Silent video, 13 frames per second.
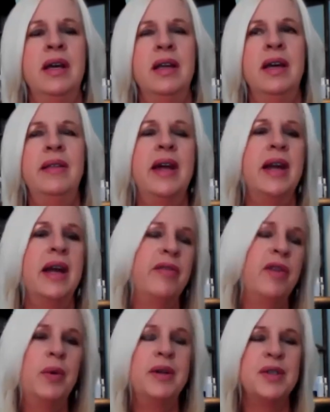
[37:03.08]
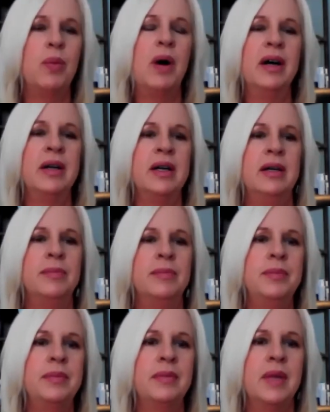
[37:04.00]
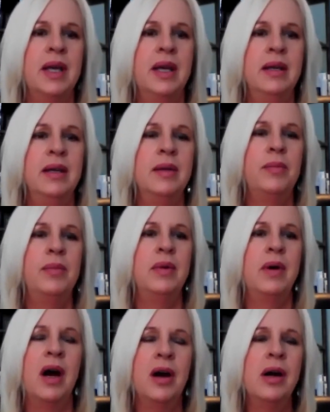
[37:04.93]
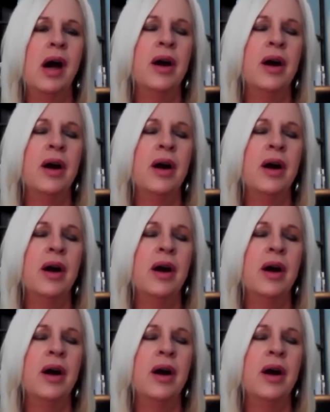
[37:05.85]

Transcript: in that everyone is welcome. Our